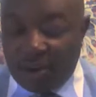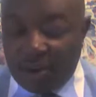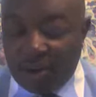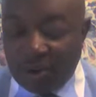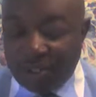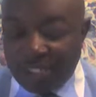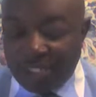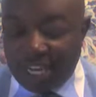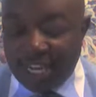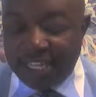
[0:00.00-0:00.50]

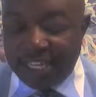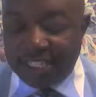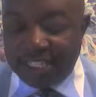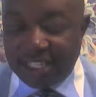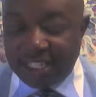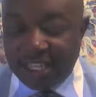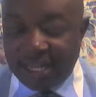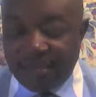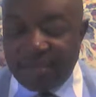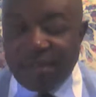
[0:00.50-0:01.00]
all night
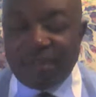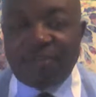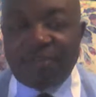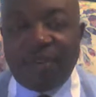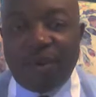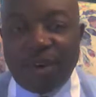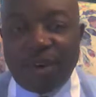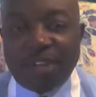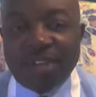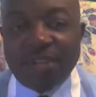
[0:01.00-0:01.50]

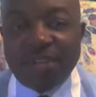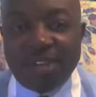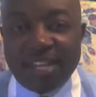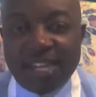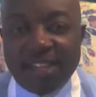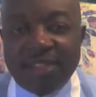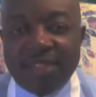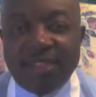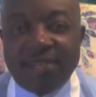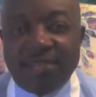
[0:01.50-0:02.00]
before you
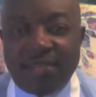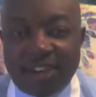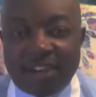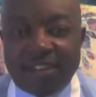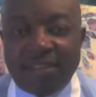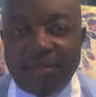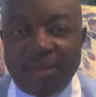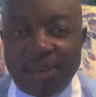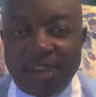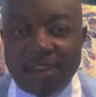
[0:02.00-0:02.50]
get the
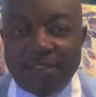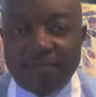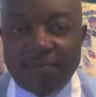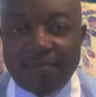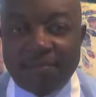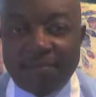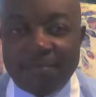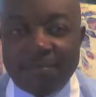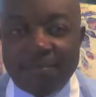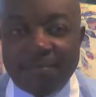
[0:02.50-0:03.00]
victory."
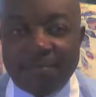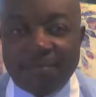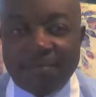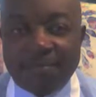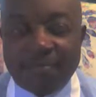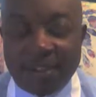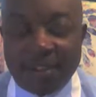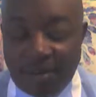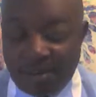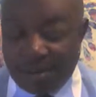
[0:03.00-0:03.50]

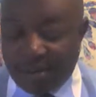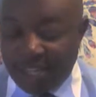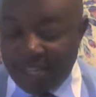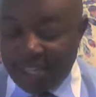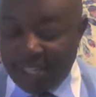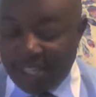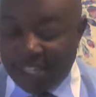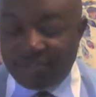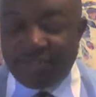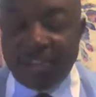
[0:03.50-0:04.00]

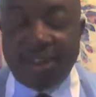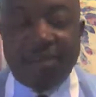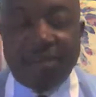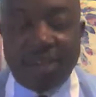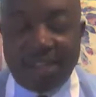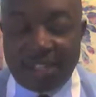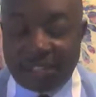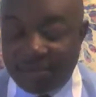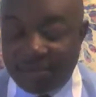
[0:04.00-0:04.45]
Okay, that's very